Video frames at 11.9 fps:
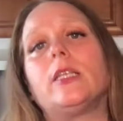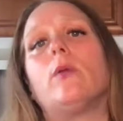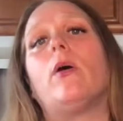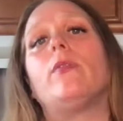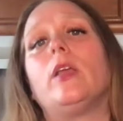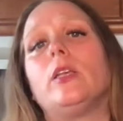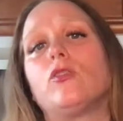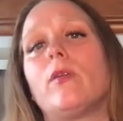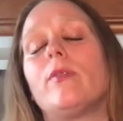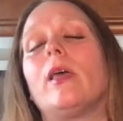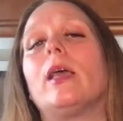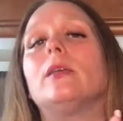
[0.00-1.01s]
I want these 3
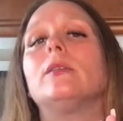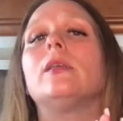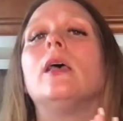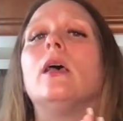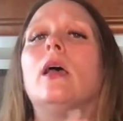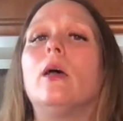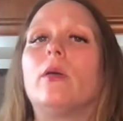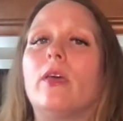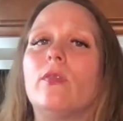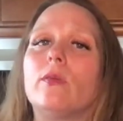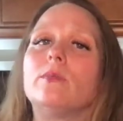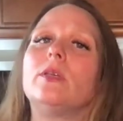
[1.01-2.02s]
things.
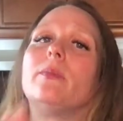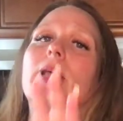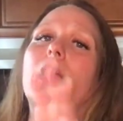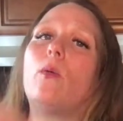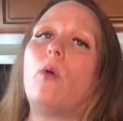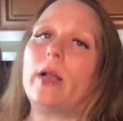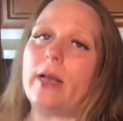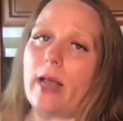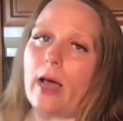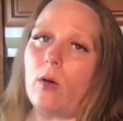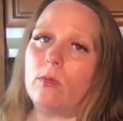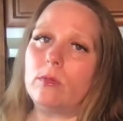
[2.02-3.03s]
Give them to me. I want it
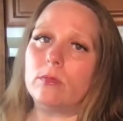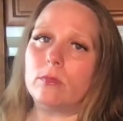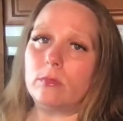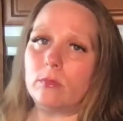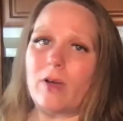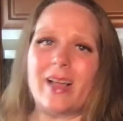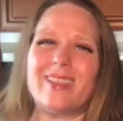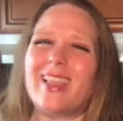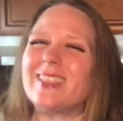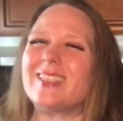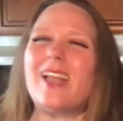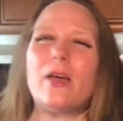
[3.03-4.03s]
now. Right?
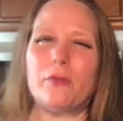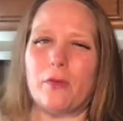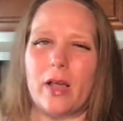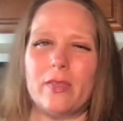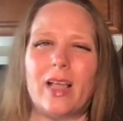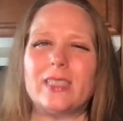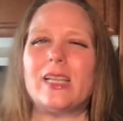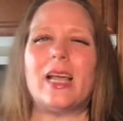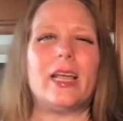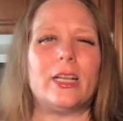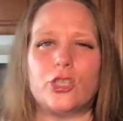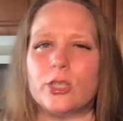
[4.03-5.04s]
That's not fun. That's not
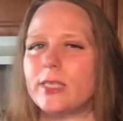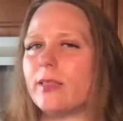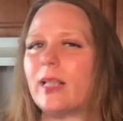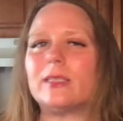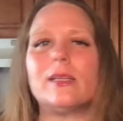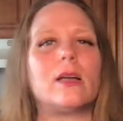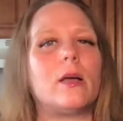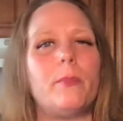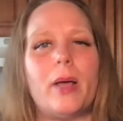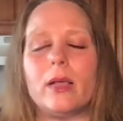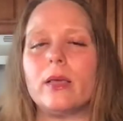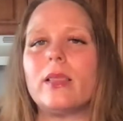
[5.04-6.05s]
interesting. That's not
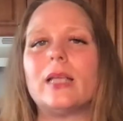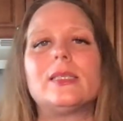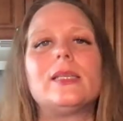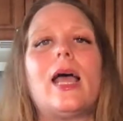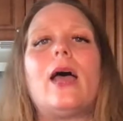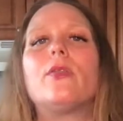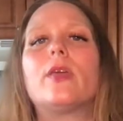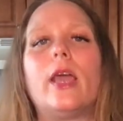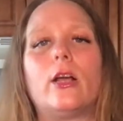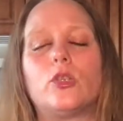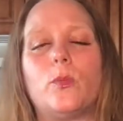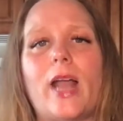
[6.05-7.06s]
compelling. That's not how the
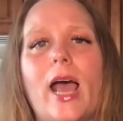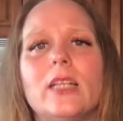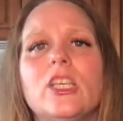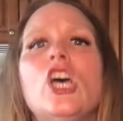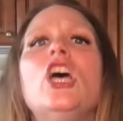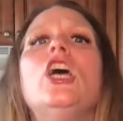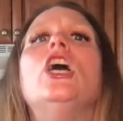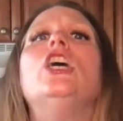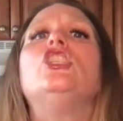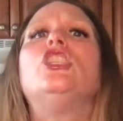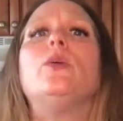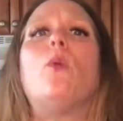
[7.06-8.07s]
character would act.
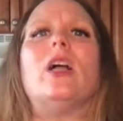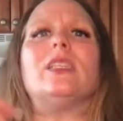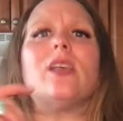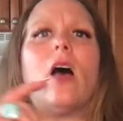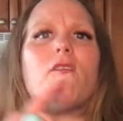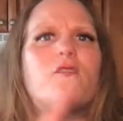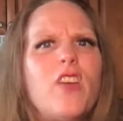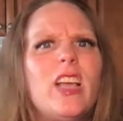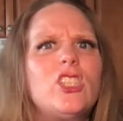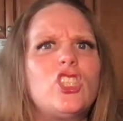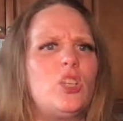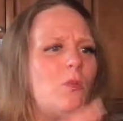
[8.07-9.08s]
She wants a
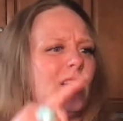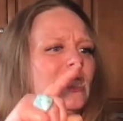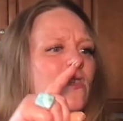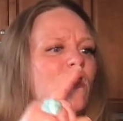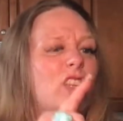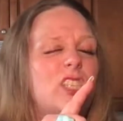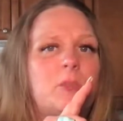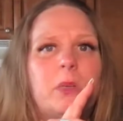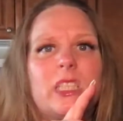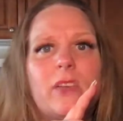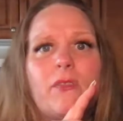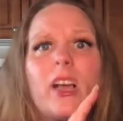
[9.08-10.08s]
feast. She wants a
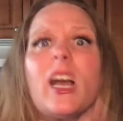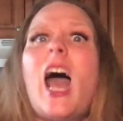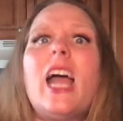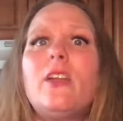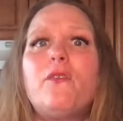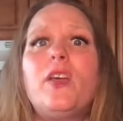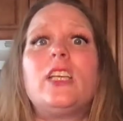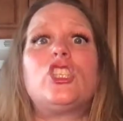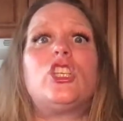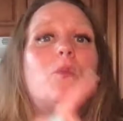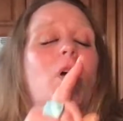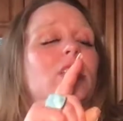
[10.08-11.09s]
specific kind of feast.
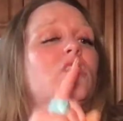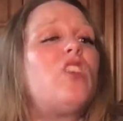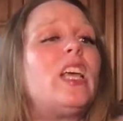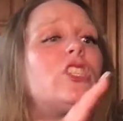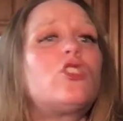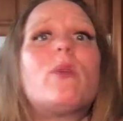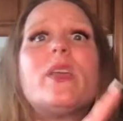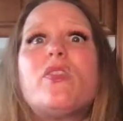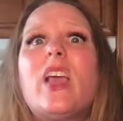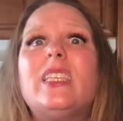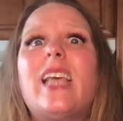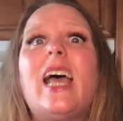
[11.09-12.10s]
She wants these 3
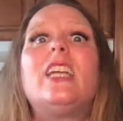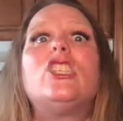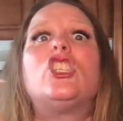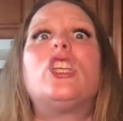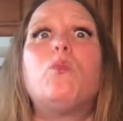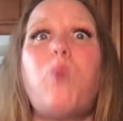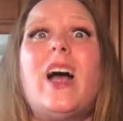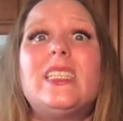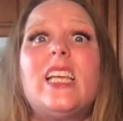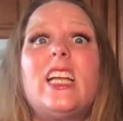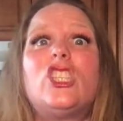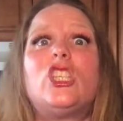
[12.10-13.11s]
things at it, and she wants
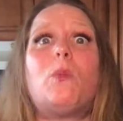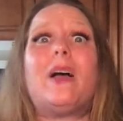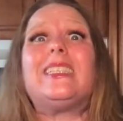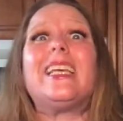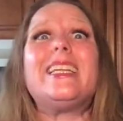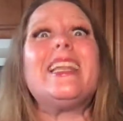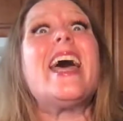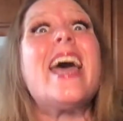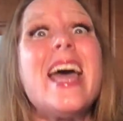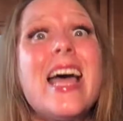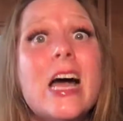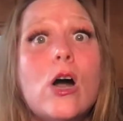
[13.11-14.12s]
it, and she wants it
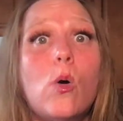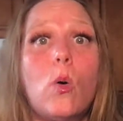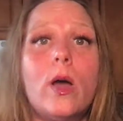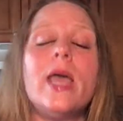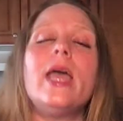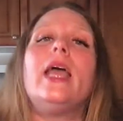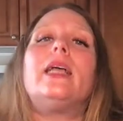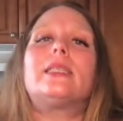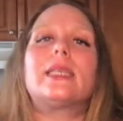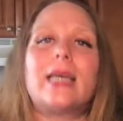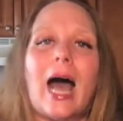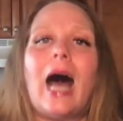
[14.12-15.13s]
now. It's
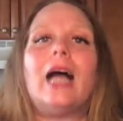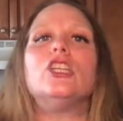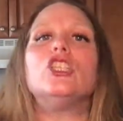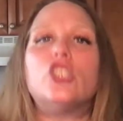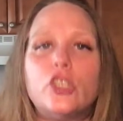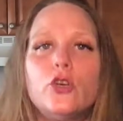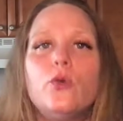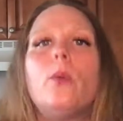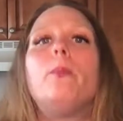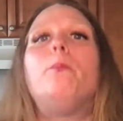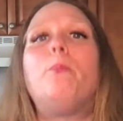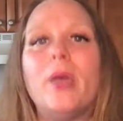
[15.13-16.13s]
got to
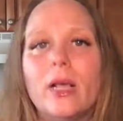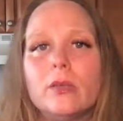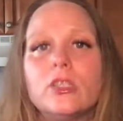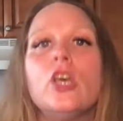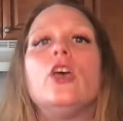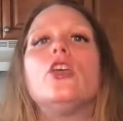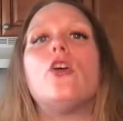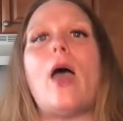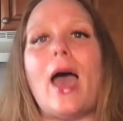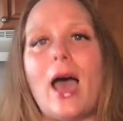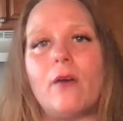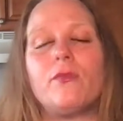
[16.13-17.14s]
build. You
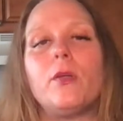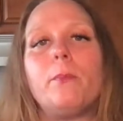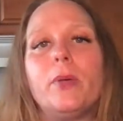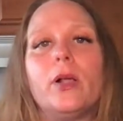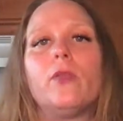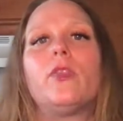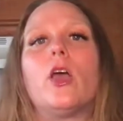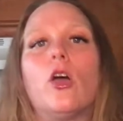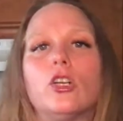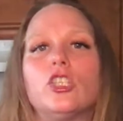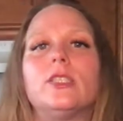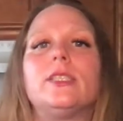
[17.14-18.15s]
have to build the
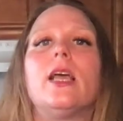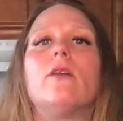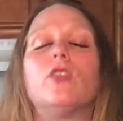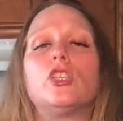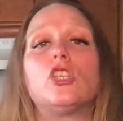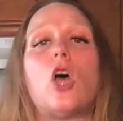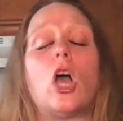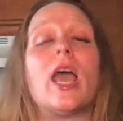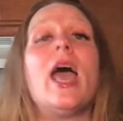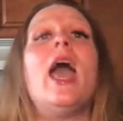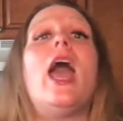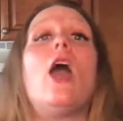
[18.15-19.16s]
urgency of the song.
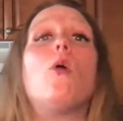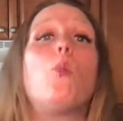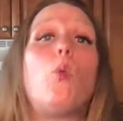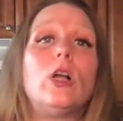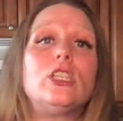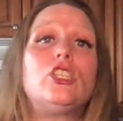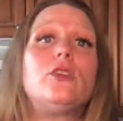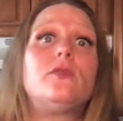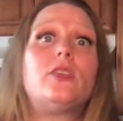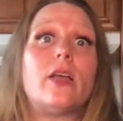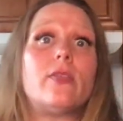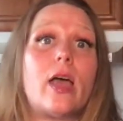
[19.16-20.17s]
And once you've
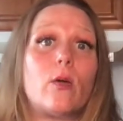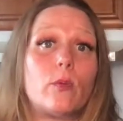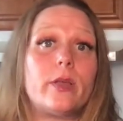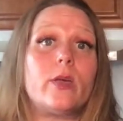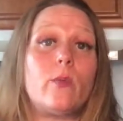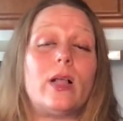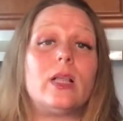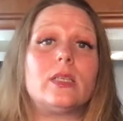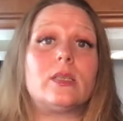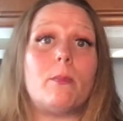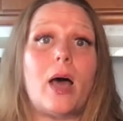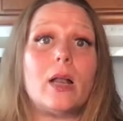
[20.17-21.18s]
done that really well as
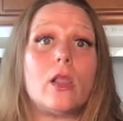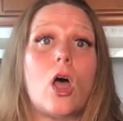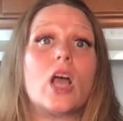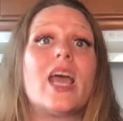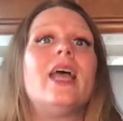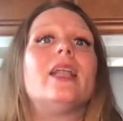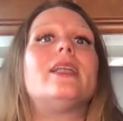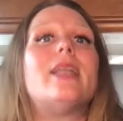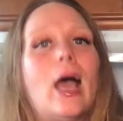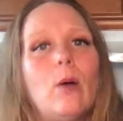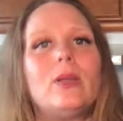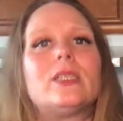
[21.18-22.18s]
a monologue,
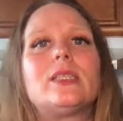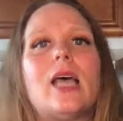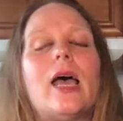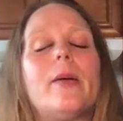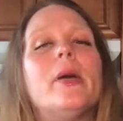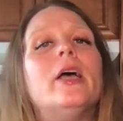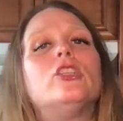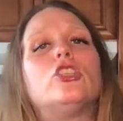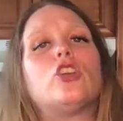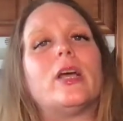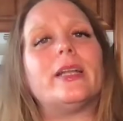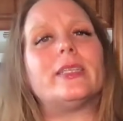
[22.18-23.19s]
now it's time to
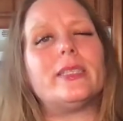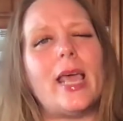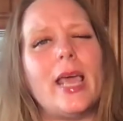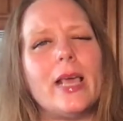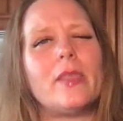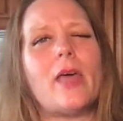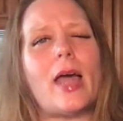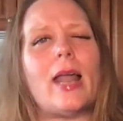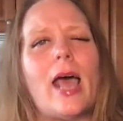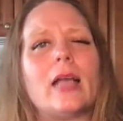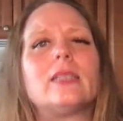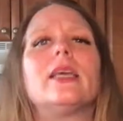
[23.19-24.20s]
try to take that
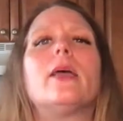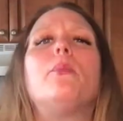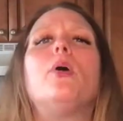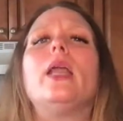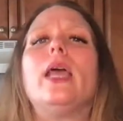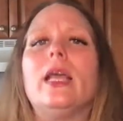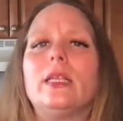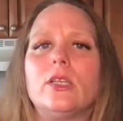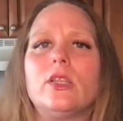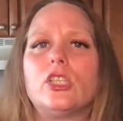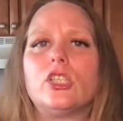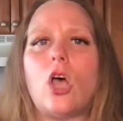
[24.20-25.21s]
acting and put it into
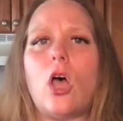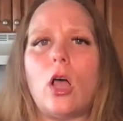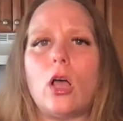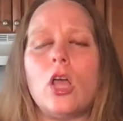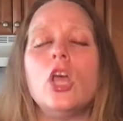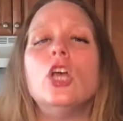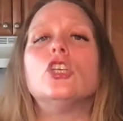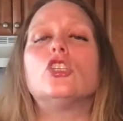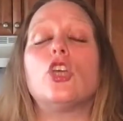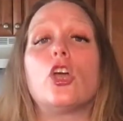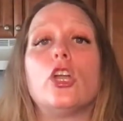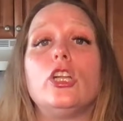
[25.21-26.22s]
the song. So
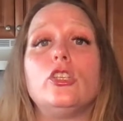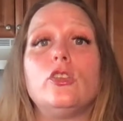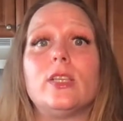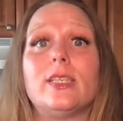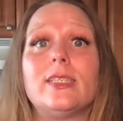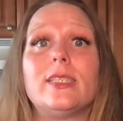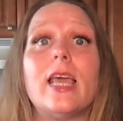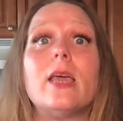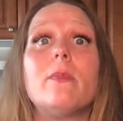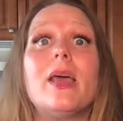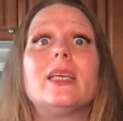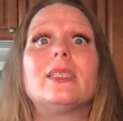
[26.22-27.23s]
you're going to do the
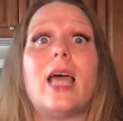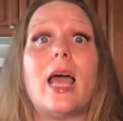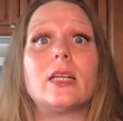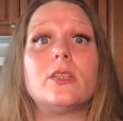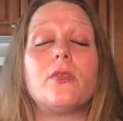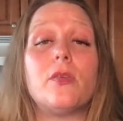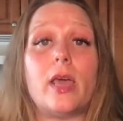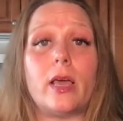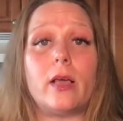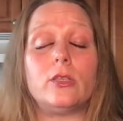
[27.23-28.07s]
same exact thing.